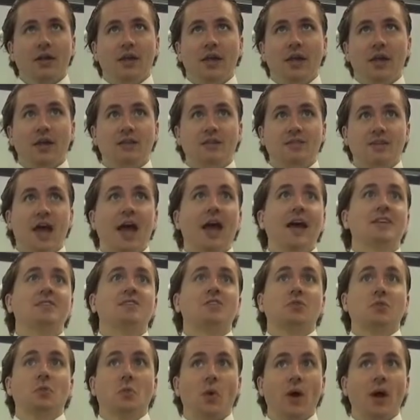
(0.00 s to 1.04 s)
is
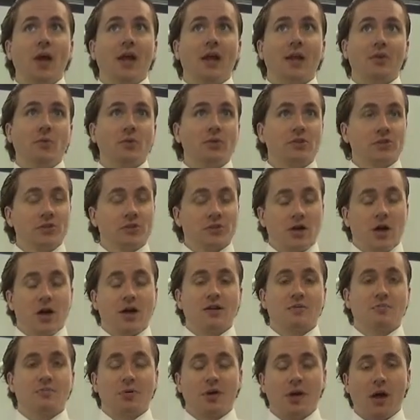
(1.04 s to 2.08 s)
acid rain, which is
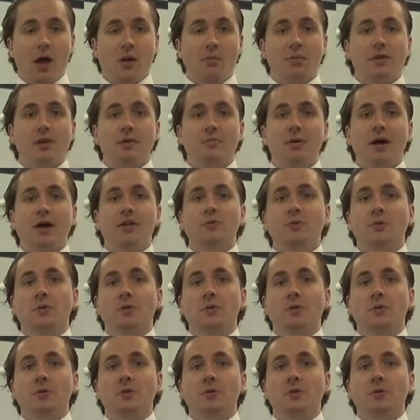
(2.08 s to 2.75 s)
caused predominantly by the